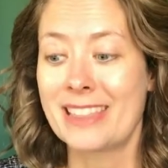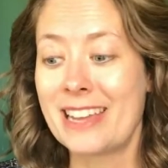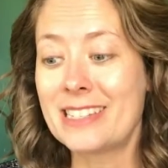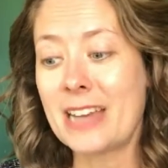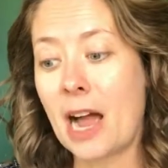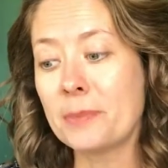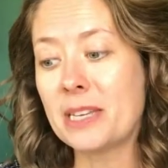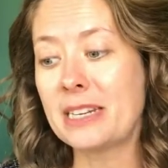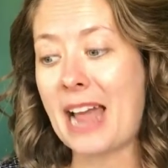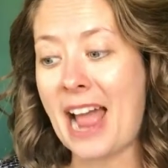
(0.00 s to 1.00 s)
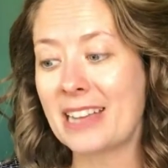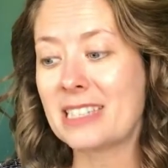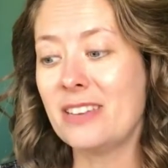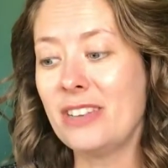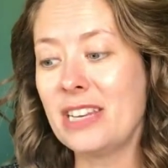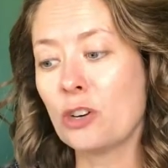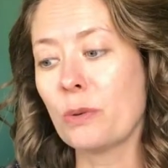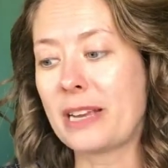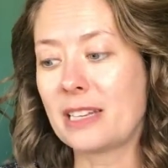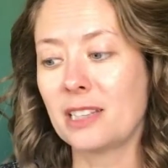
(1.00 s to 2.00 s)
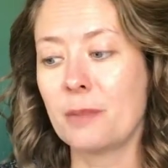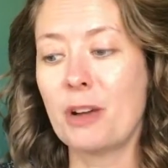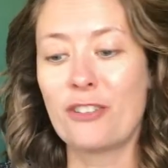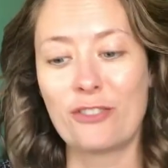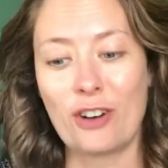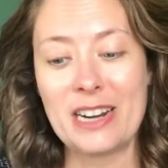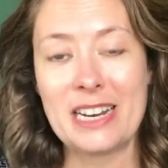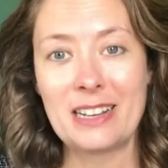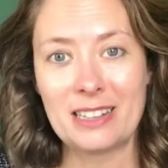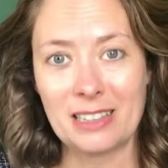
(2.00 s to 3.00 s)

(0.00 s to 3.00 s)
They adopted an activity curriculum of running,